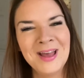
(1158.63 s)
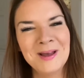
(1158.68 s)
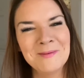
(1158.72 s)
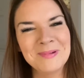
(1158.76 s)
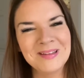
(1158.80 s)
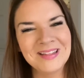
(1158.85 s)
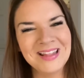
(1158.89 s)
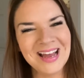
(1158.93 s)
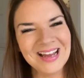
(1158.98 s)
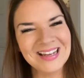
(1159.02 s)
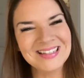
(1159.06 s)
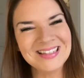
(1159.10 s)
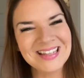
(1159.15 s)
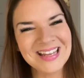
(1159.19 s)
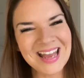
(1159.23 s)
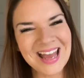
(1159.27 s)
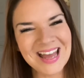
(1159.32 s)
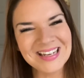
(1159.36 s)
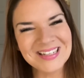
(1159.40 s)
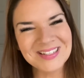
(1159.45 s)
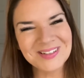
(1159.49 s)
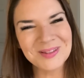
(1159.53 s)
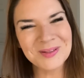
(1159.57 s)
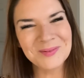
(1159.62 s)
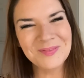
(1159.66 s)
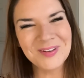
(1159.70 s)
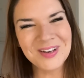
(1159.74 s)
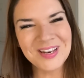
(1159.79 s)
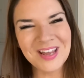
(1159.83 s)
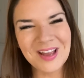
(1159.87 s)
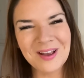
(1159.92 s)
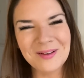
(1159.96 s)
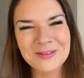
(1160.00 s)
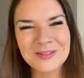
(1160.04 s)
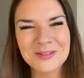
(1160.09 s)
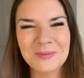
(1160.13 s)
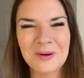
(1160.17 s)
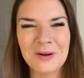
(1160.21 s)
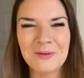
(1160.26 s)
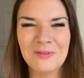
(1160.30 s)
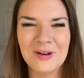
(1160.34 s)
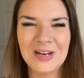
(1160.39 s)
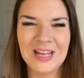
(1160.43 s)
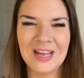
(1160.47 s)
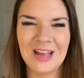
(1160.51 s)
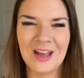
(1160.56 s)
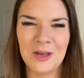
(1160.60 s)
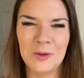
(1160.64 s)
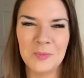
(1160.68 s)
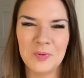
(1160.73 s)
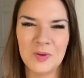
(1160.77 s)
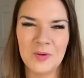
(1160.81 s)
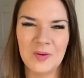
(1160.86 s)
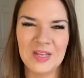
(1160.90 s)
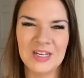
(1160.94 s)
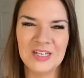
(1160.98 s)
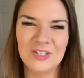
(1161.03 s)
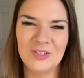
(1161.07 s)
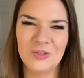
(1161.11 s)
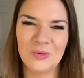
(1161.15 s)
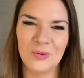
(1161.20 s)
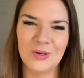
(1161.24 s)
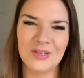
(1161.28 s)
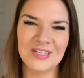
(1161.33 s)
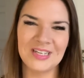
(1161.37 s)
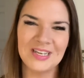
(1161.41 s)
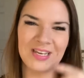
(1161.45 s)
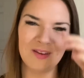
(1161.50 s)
But that is the end of the video, so I really hope you enjoyed it.